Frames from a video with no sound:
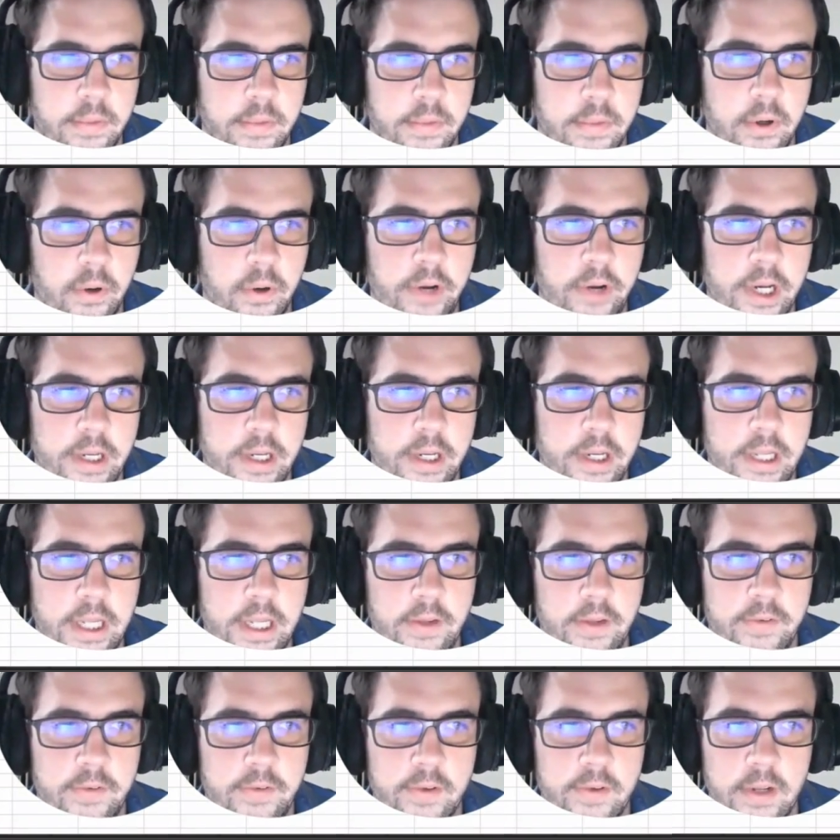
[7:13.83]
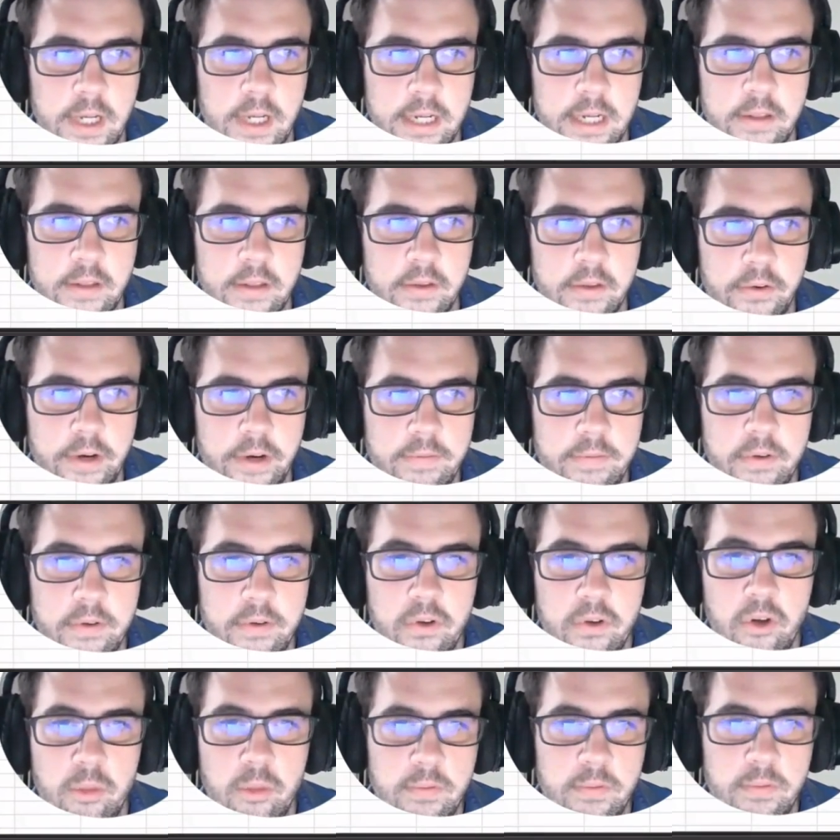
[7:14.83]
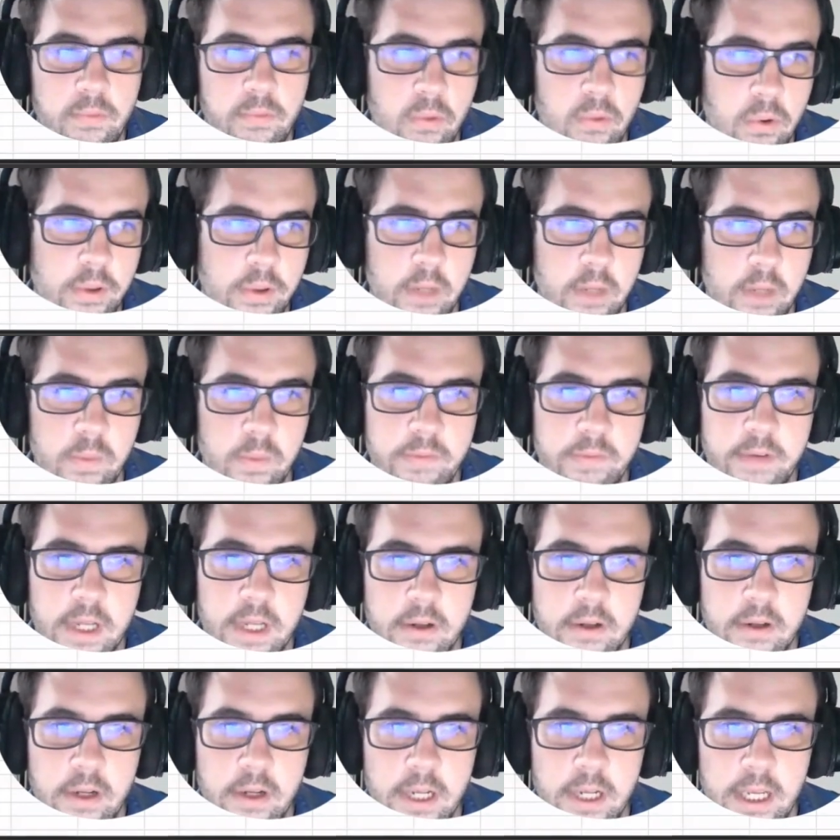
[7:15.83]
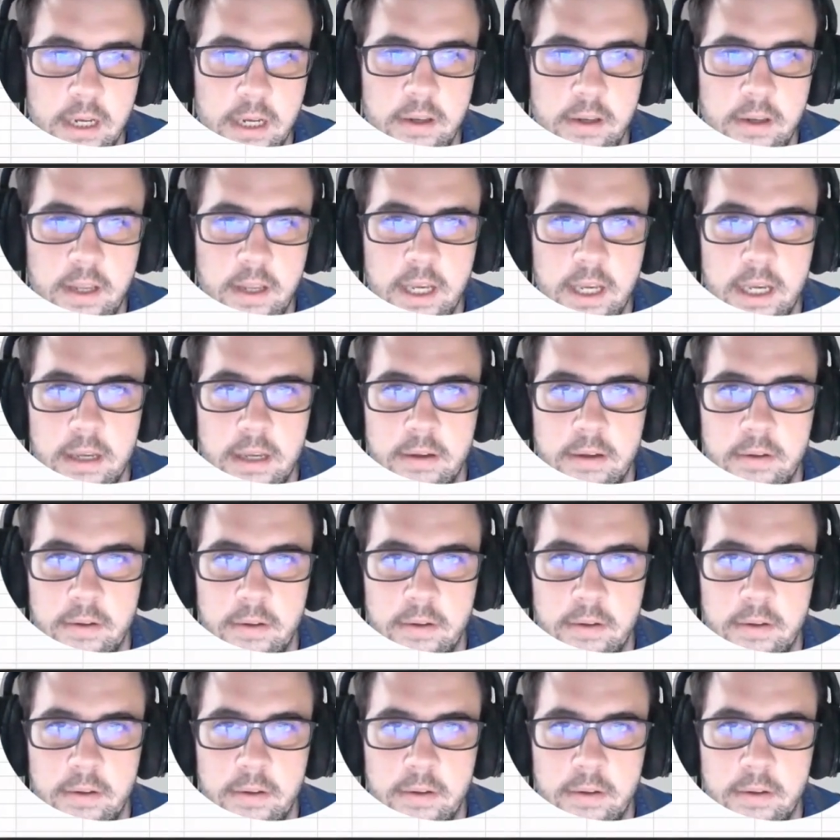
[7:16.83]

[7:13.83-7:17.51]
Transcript: already select the revenue before that we've calculated here